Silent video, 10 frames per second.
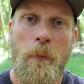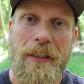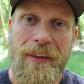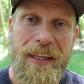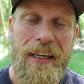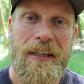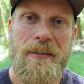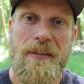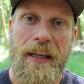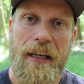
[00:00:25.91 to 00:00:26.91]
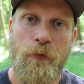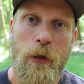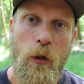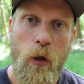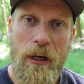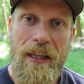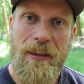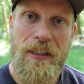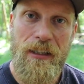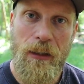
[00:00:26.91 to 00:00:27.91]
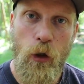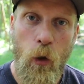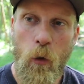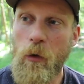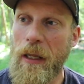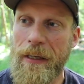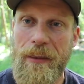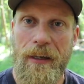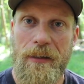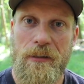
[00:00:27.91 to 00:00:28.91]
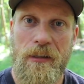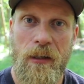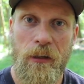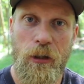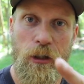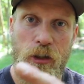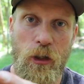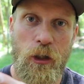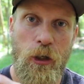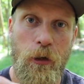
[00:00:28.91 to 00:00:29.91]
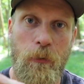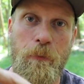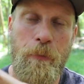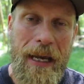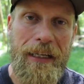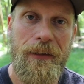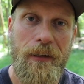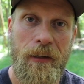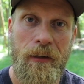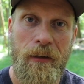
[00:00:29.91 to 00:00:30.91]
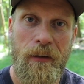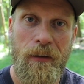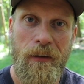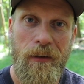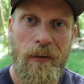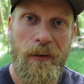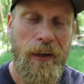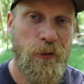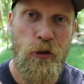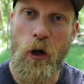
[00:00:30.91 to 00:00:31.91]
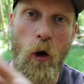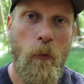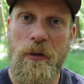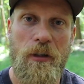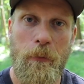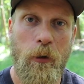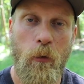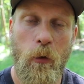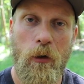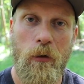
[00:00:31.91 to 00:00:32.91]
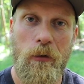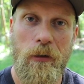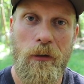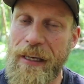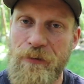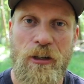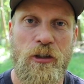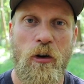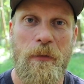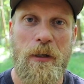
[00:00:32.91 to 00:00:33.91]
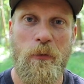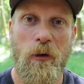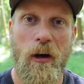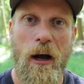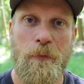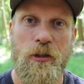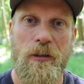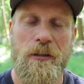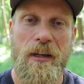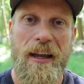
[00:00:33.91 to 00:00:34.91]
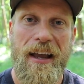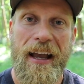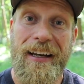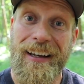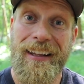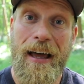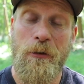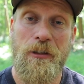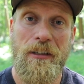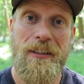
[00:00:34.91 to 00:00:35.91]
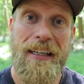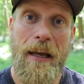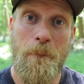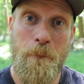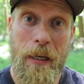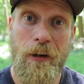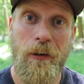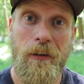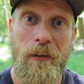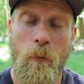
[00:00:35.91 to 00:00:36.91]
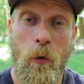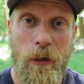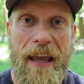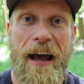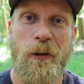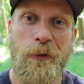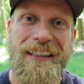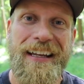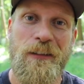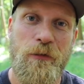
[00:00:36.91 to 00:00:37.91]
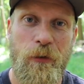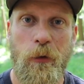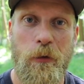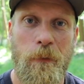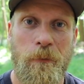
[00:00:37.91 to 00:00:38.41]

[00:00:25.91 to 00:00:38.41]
But the thing is that if we look at this, a tool like this, to secure bait, it just opens up our world, gives us so many more options, and it allows us to get bigger, more calorie dense food.